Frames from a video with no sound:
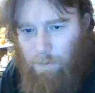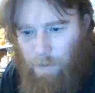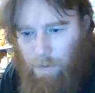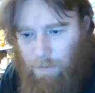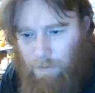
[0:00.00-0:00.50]

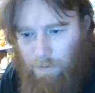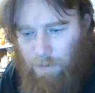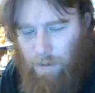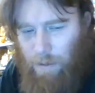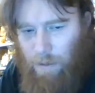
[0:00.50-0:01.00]
but they're
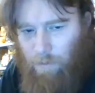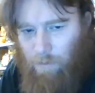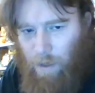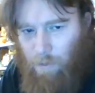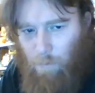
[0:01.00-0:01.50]
saying
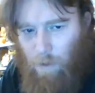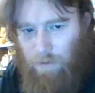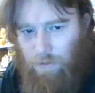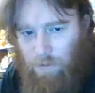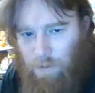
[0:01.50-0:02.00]
how
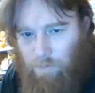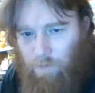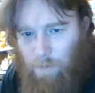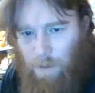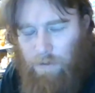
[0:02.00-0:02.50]
much
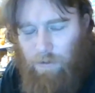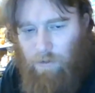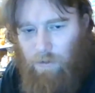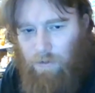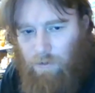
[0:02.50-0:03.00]
information you can
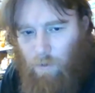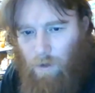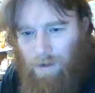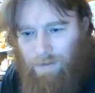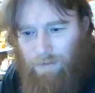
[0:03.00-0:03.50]
store on a
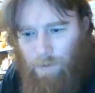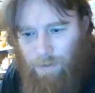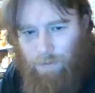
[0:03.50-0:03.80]
crystal,